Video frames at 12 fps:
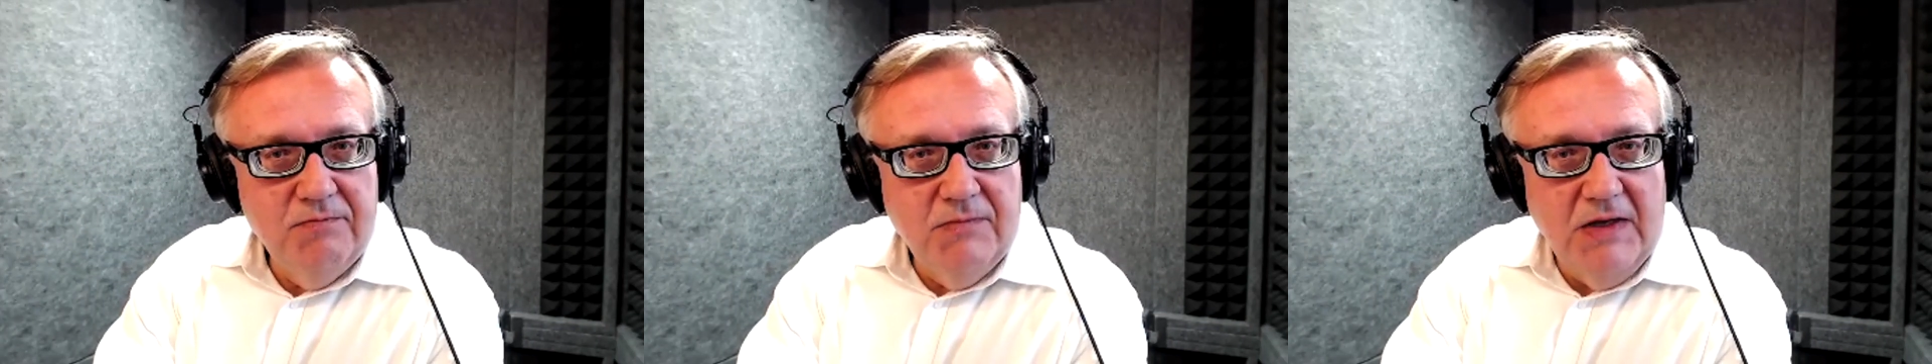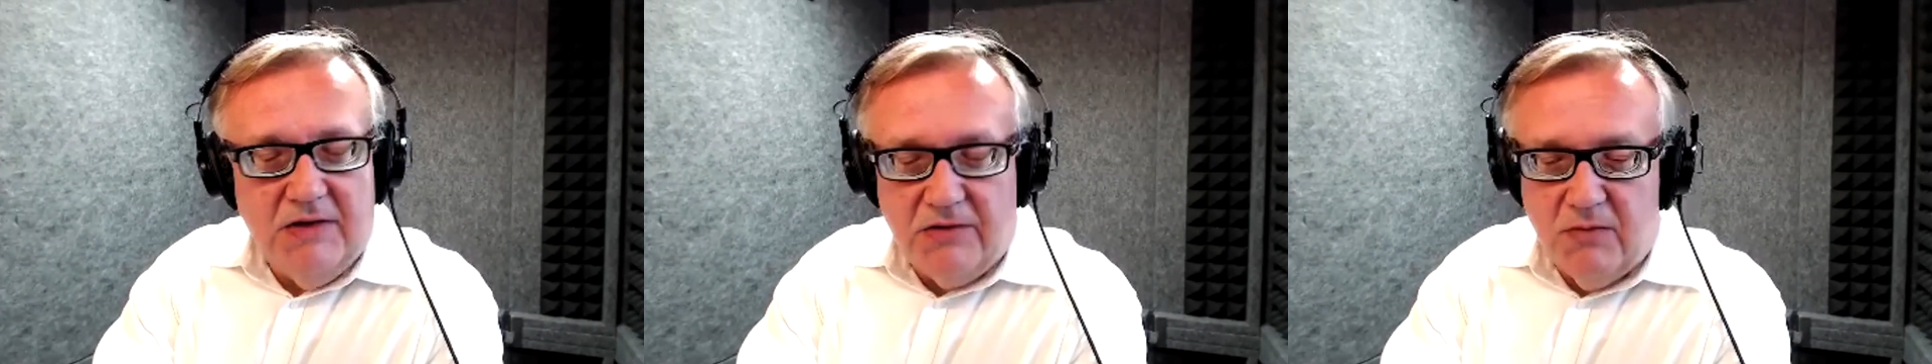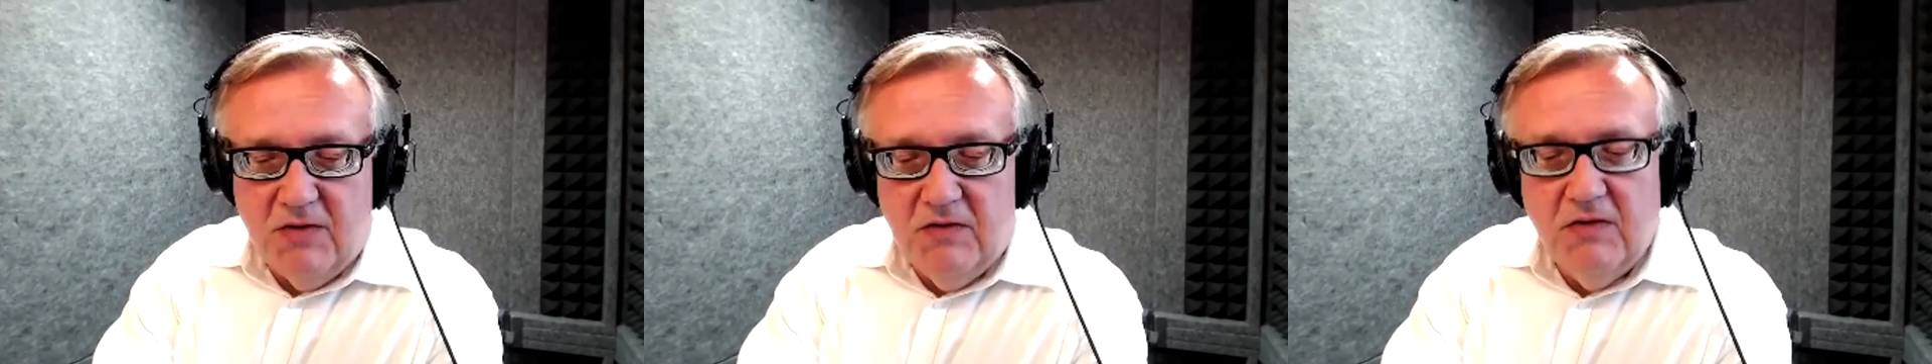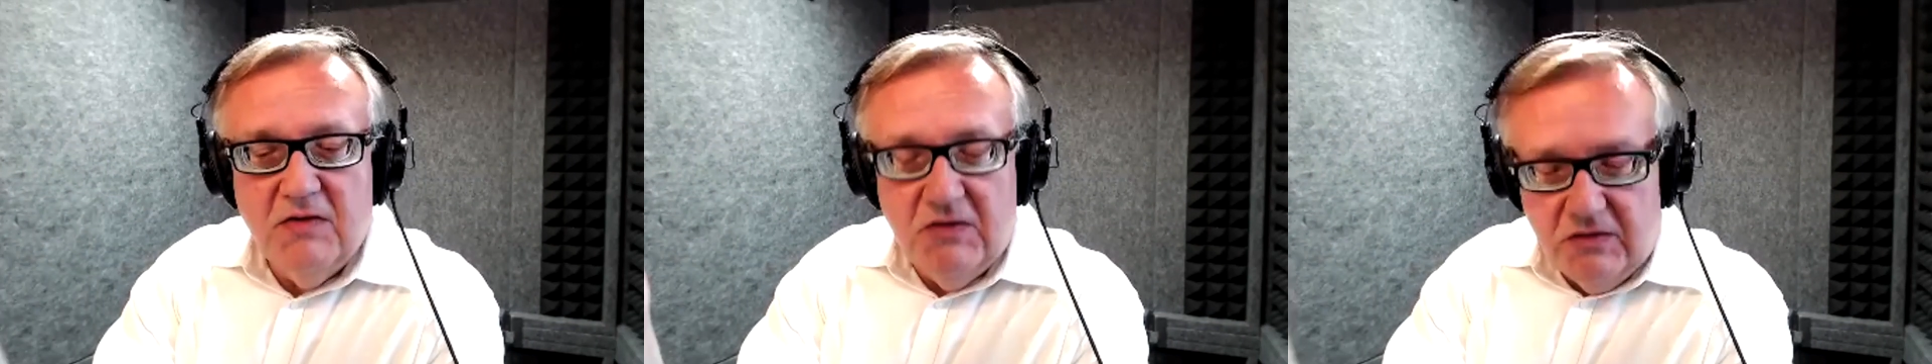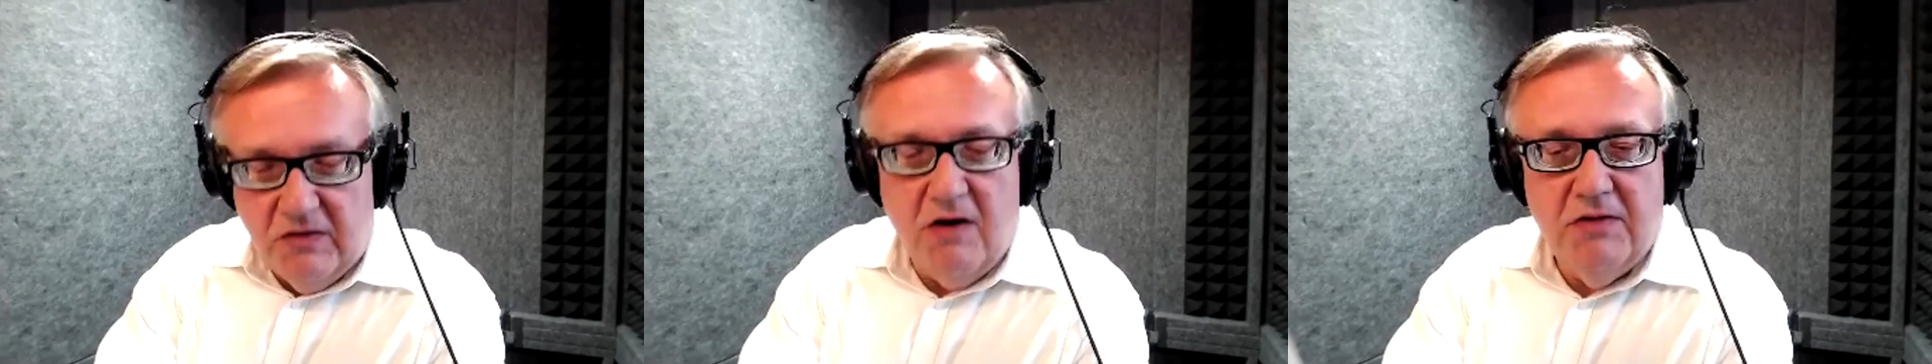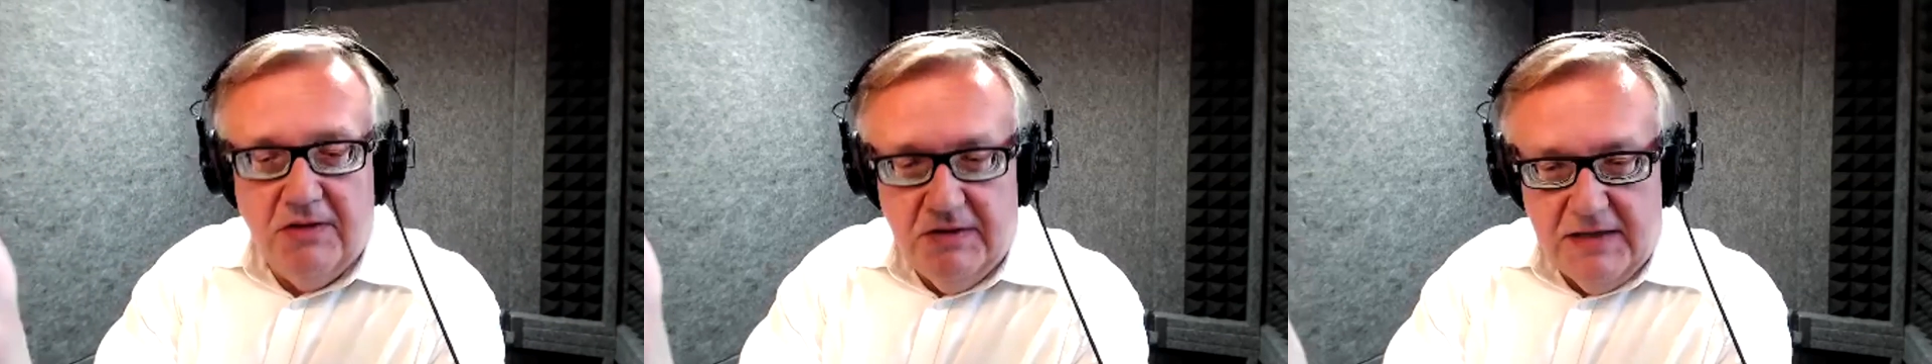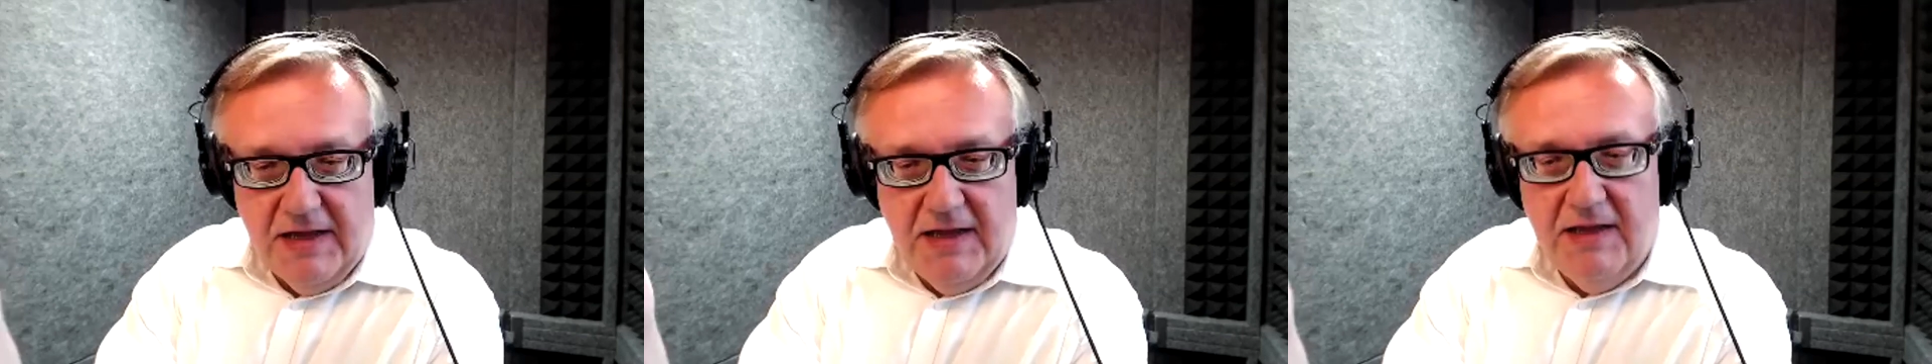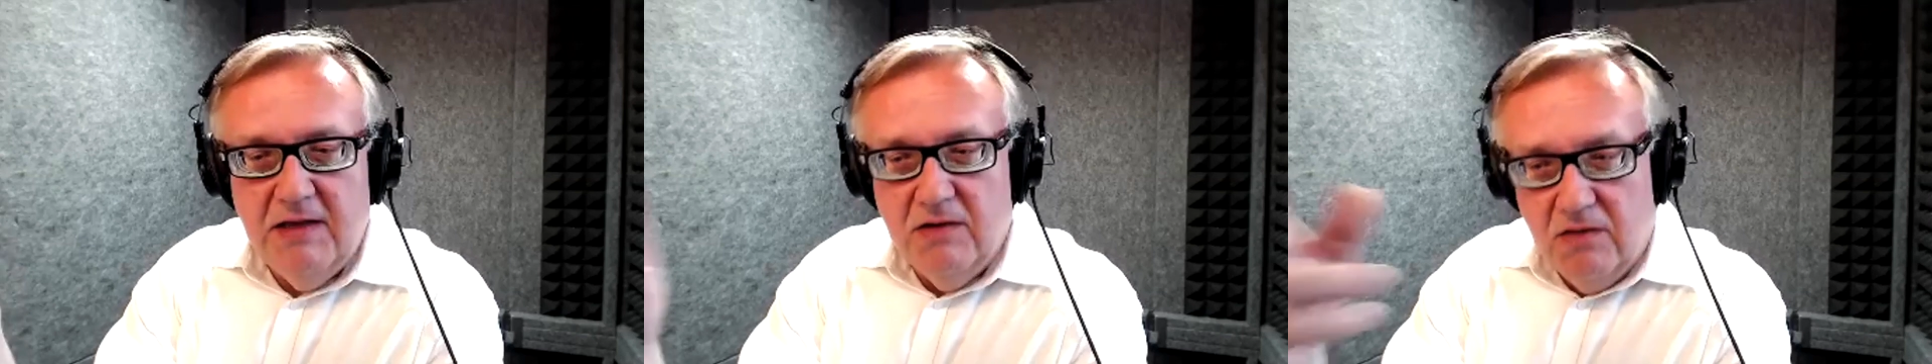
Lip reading: In other words, start the day